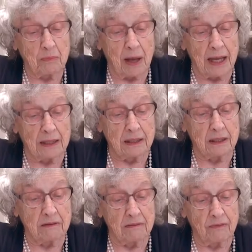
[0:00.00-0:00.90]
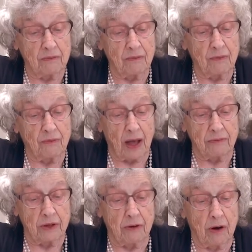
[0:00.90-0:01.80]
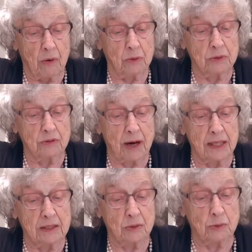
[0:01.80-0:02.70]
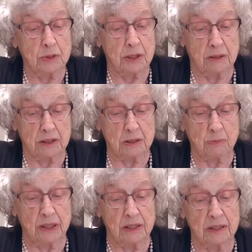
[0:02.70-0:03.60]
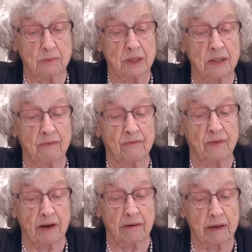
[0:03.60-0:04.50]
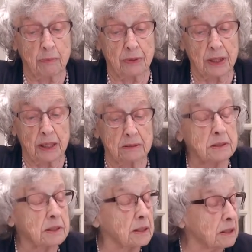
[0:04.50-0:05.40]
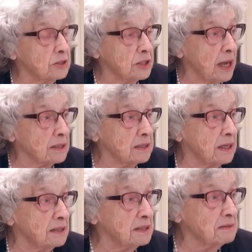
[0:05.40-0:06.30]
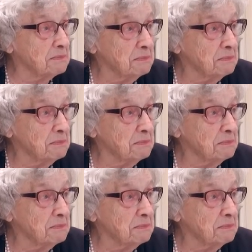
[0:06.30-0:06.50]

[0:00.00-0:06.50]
My little 5-year-old granddaughter speaks with a very pronounced English accent.